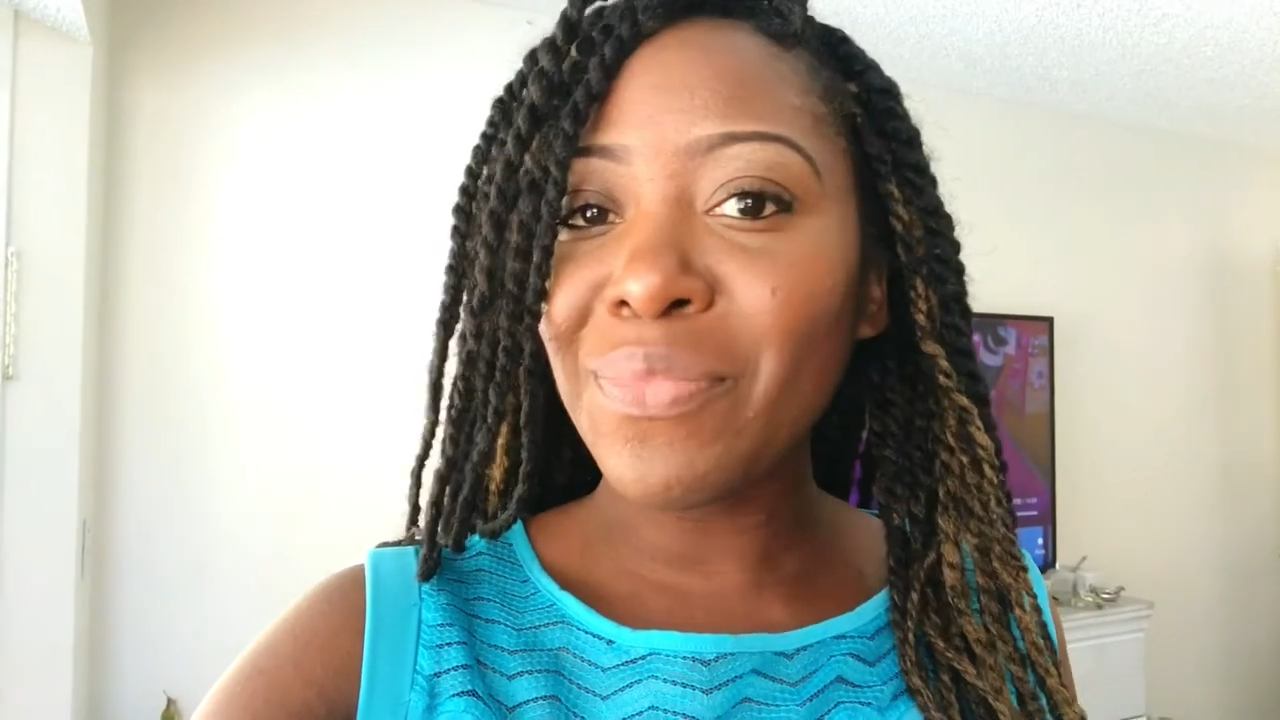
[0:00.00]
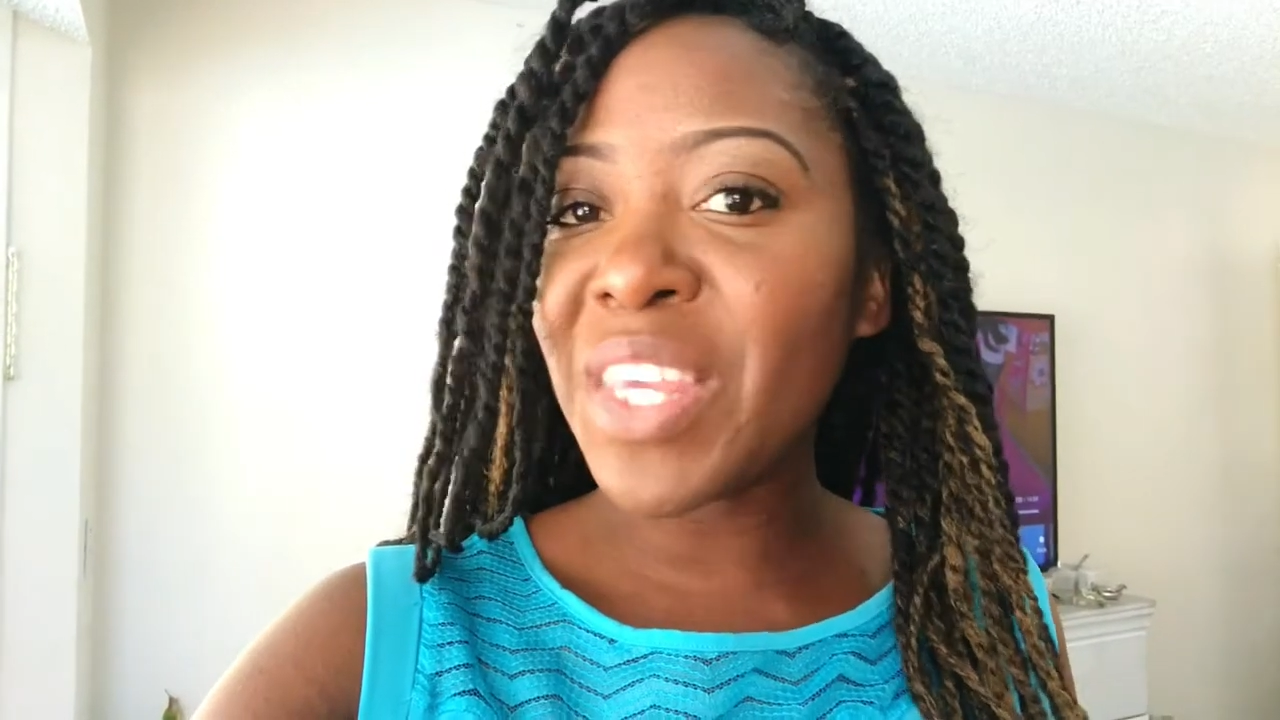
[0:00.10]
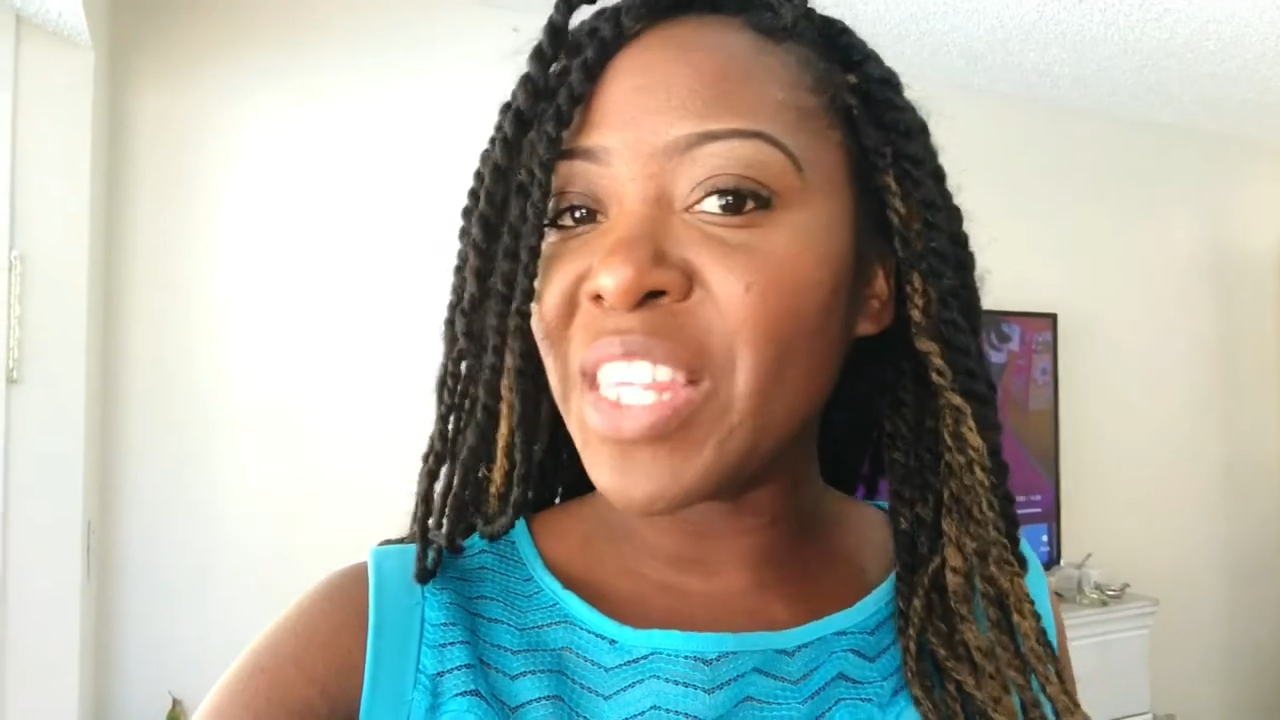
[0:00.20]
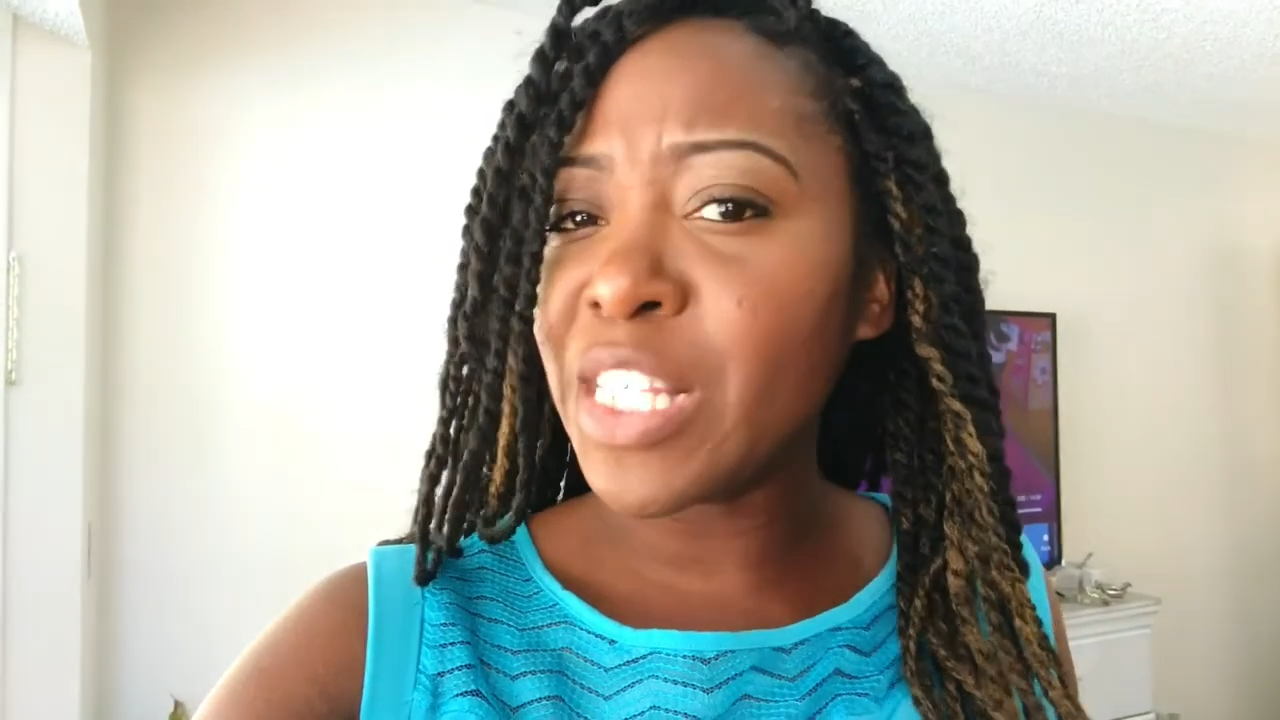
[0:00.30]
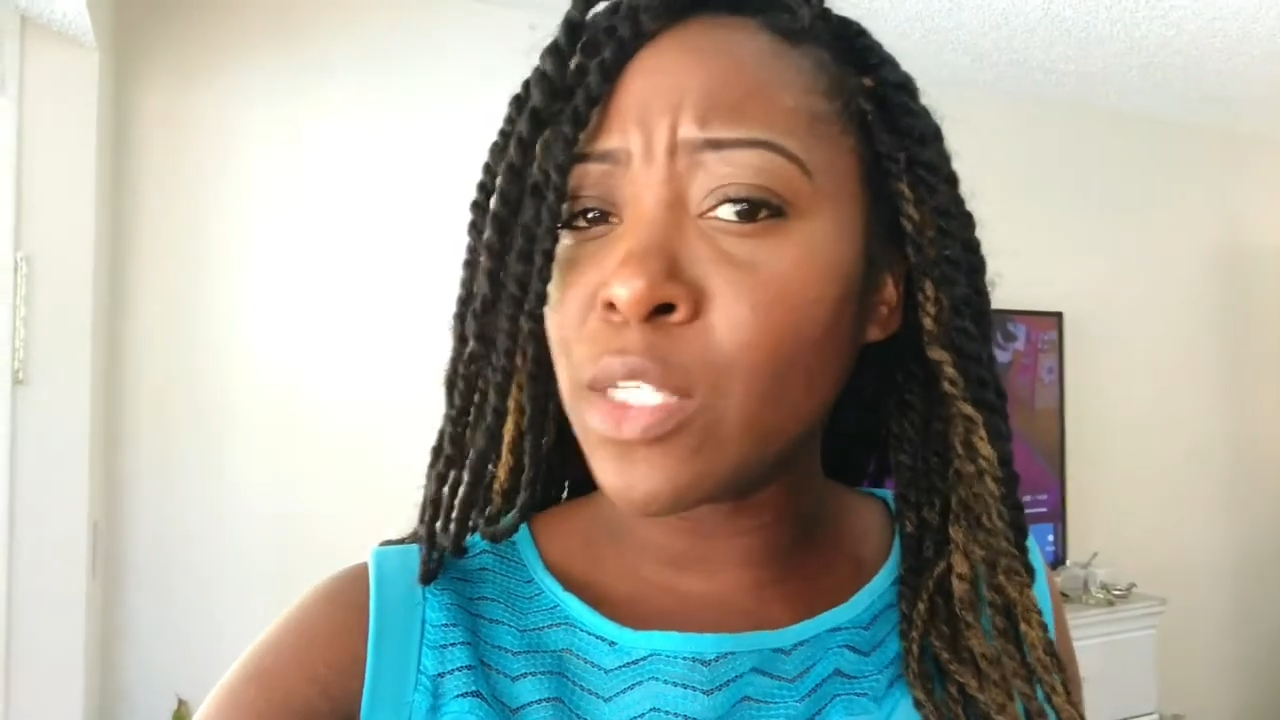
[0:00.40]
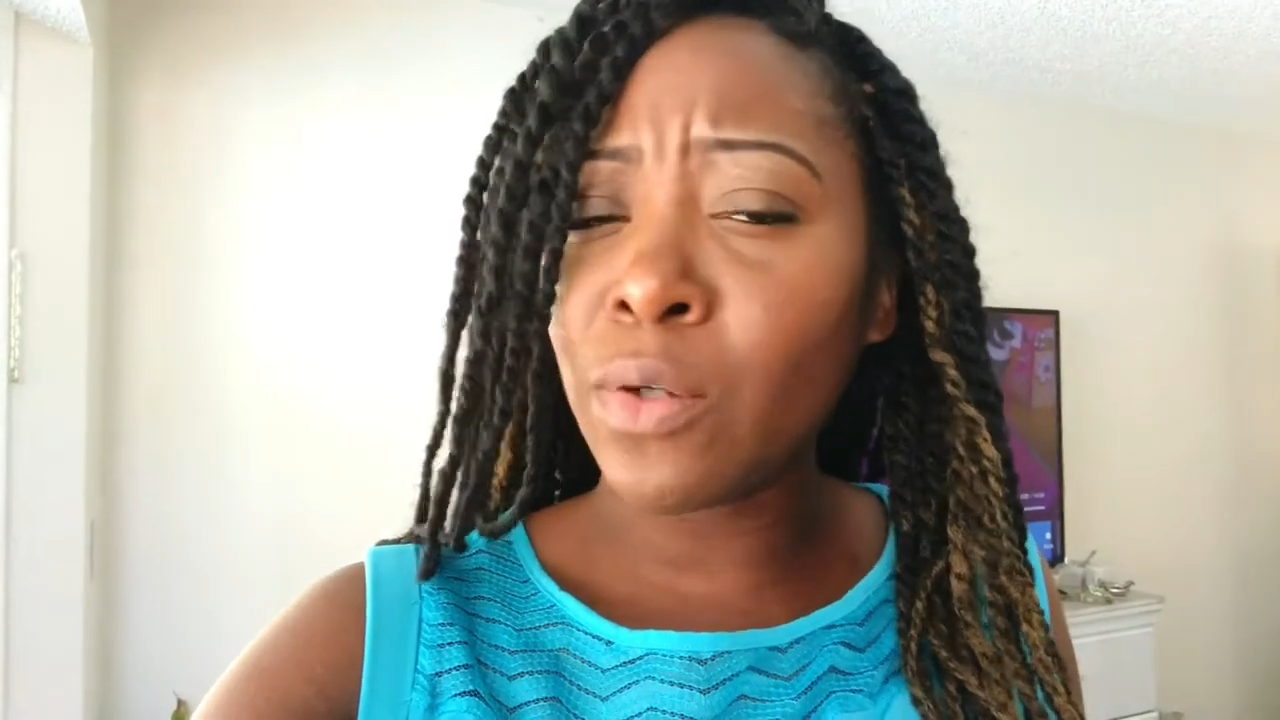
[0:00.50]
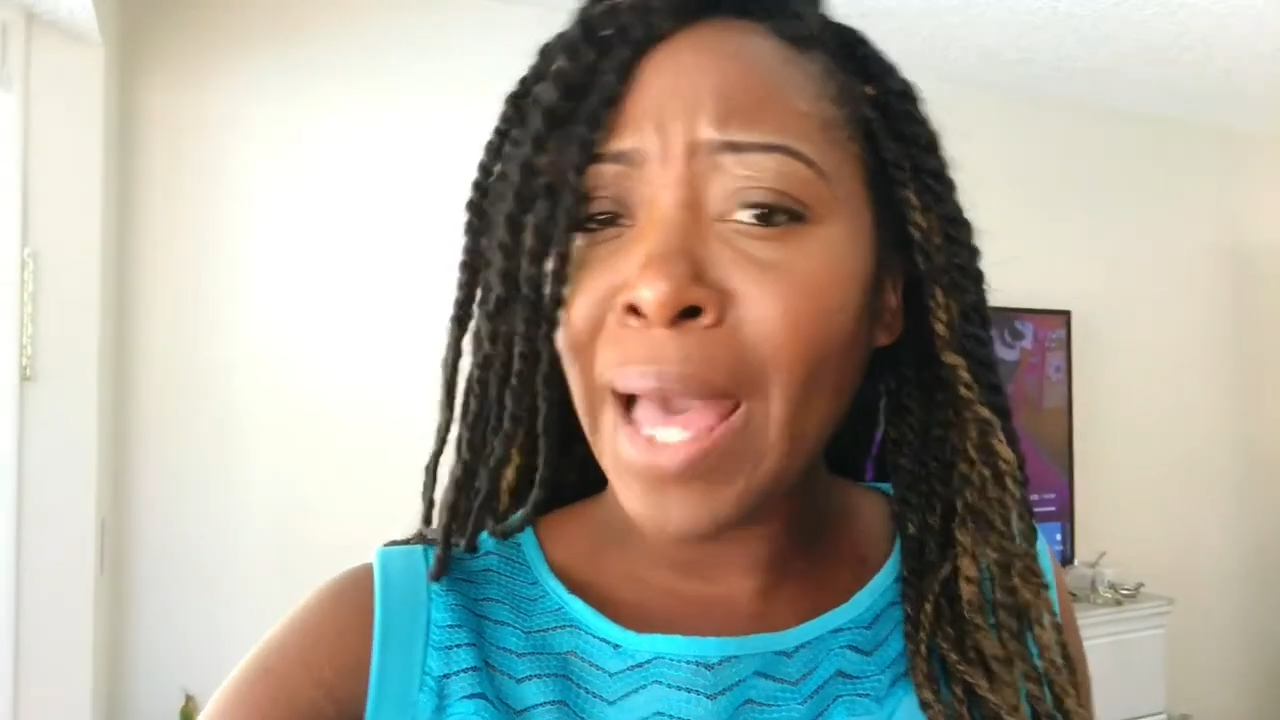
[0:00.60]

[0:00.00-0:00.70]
this little